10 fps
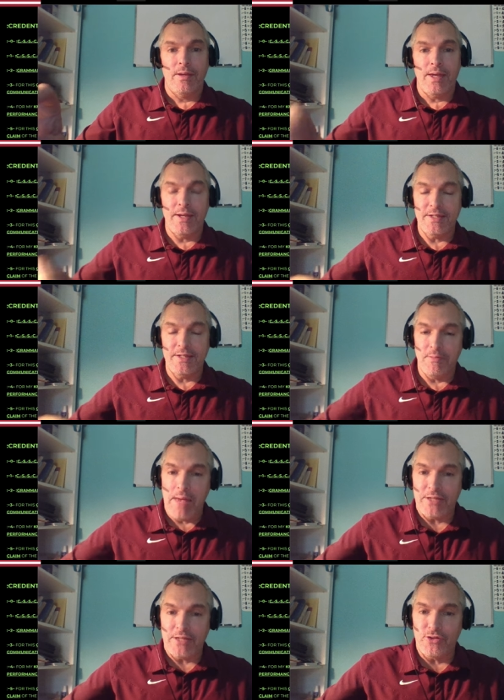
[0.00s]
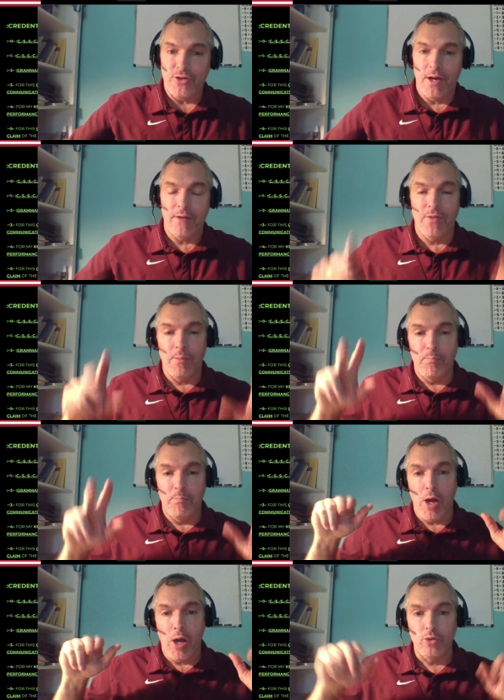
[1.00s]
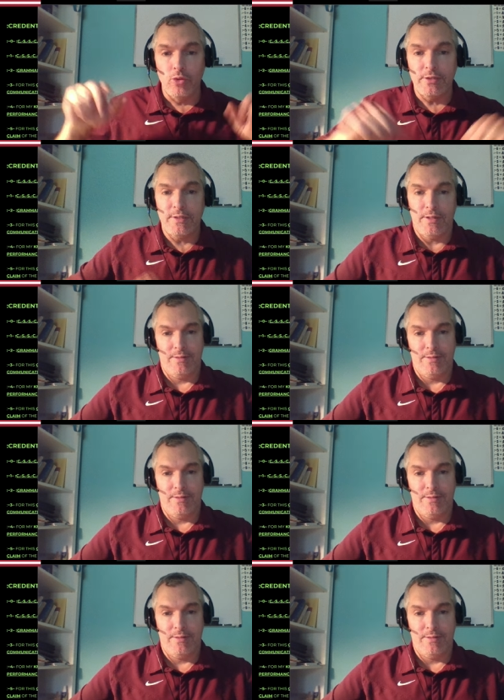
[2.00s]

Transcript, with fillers: and is a master of the post.